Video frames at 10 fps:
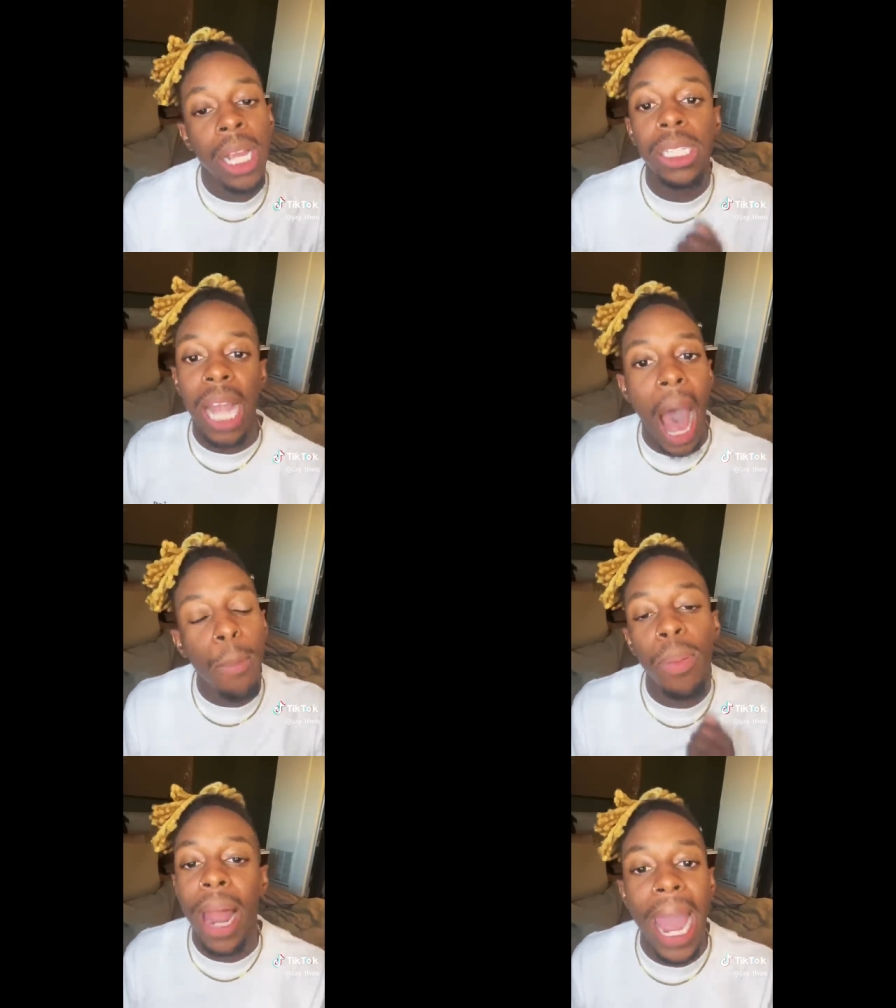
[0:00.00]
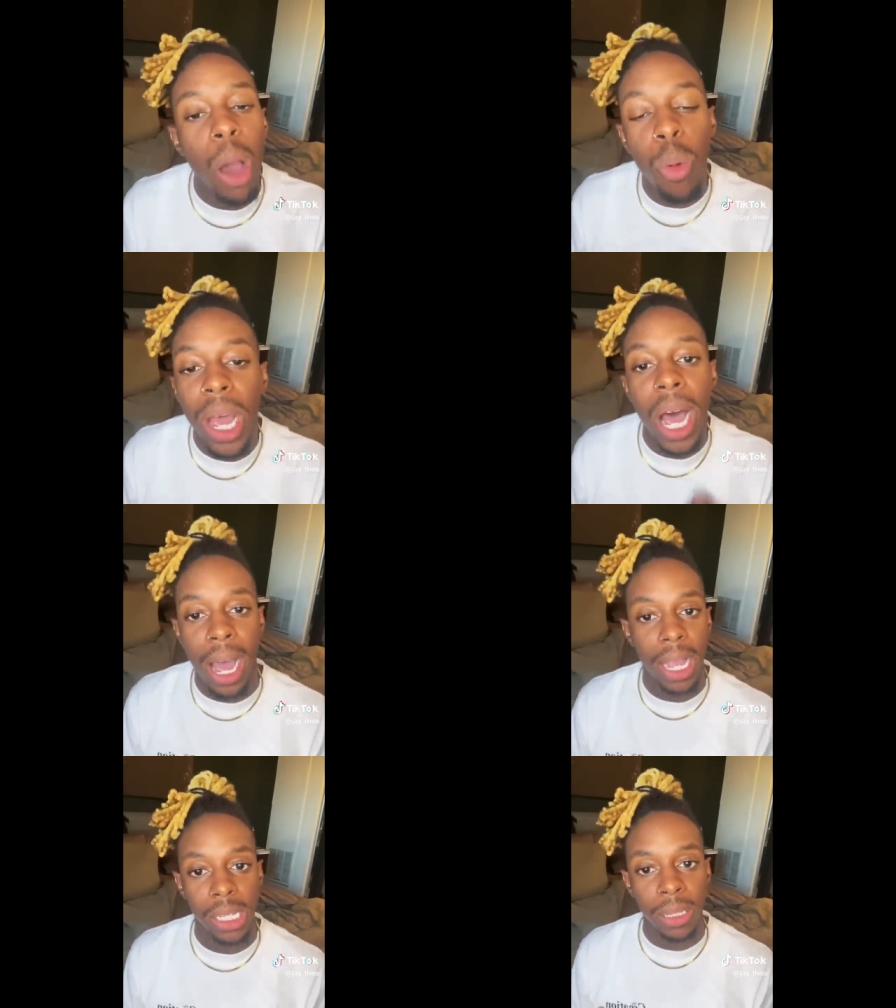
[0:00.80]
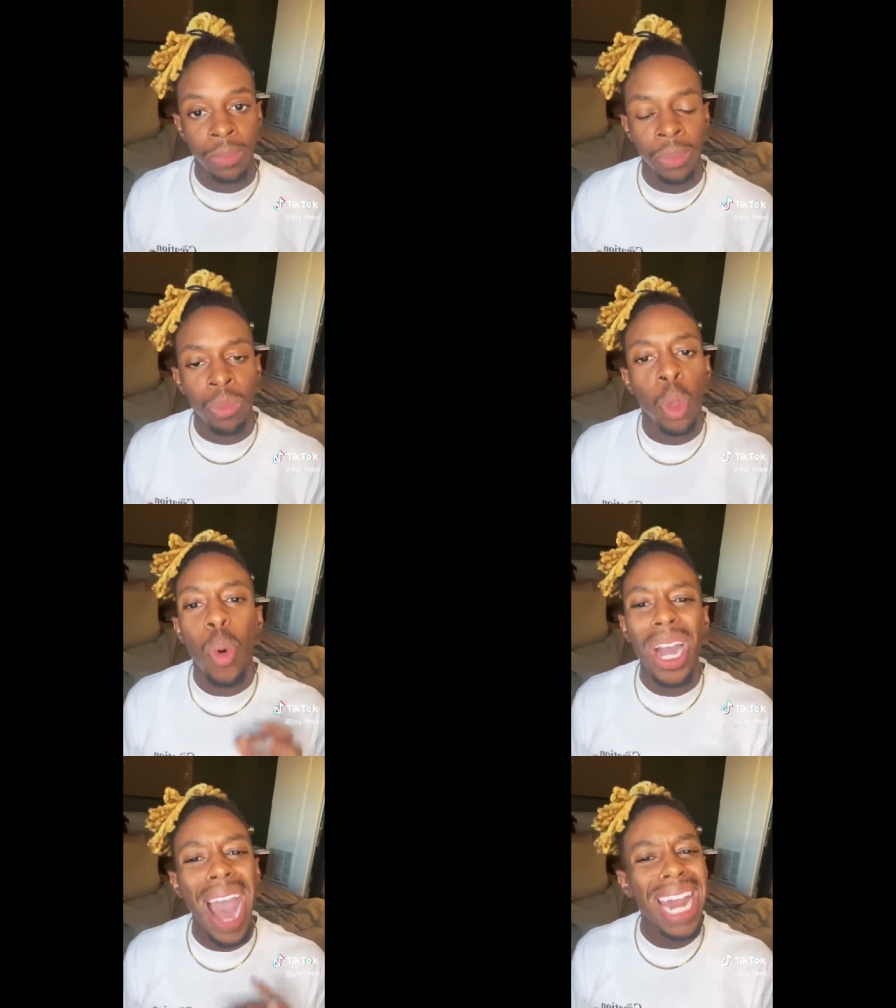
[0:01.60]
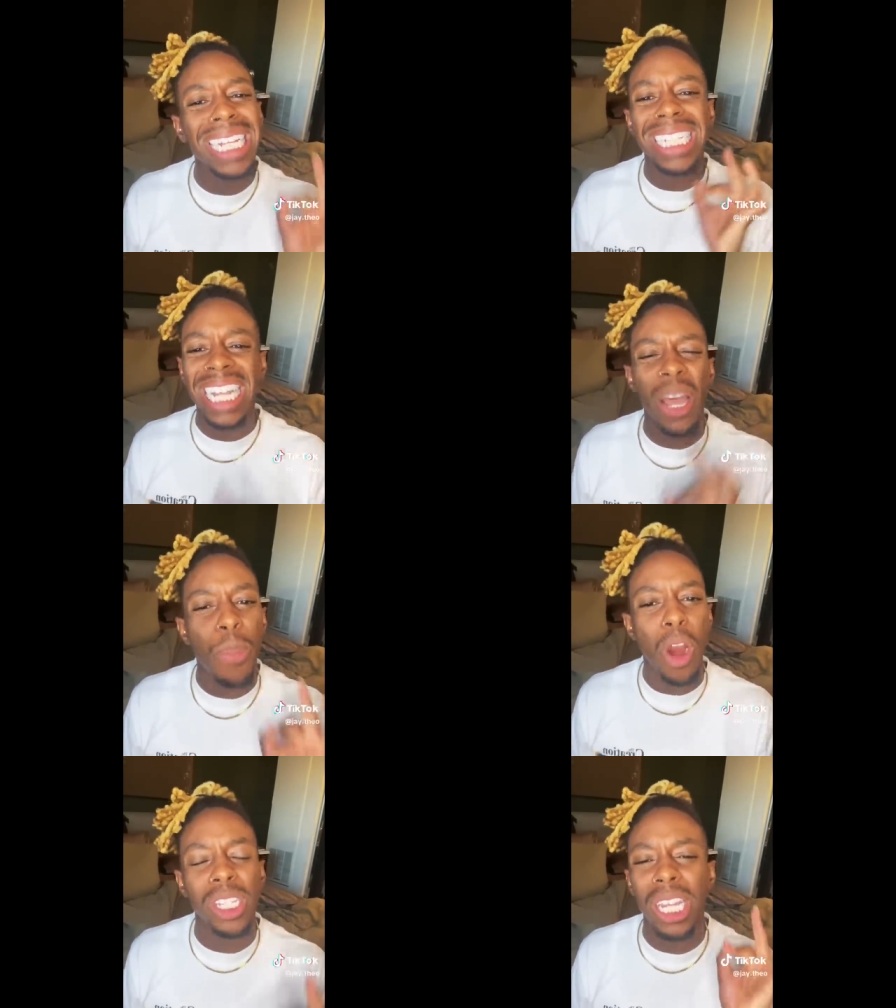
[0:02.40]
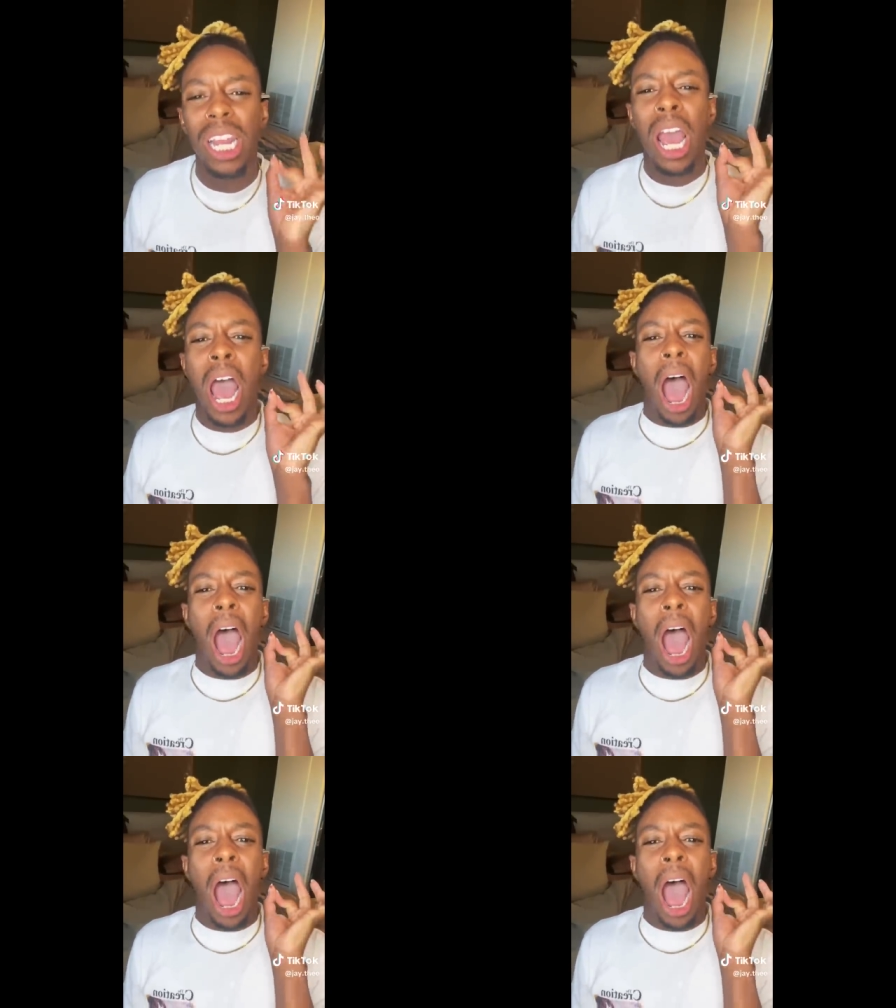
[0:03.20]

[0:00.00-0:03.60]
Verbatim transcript: Stop playing with us. What kind of sick person?